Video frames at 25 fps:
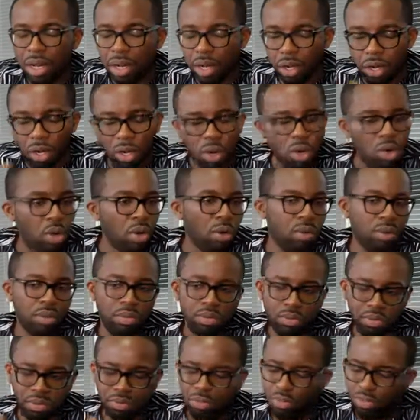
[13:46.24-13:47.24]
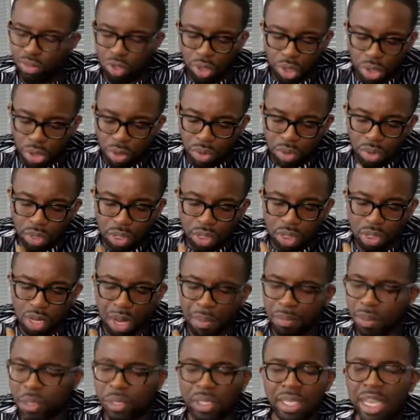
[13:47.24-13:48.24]
look, you know,
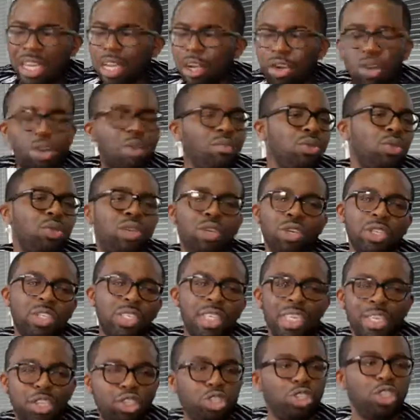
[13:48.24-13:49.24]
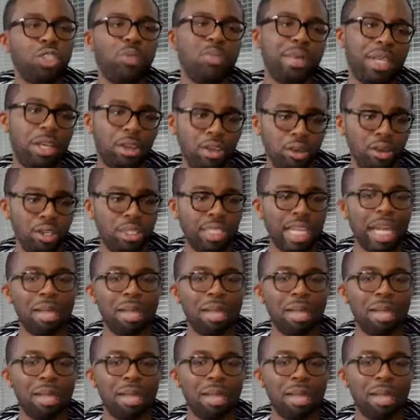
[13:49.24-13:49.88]
I'm not saying come to Oyo State just because.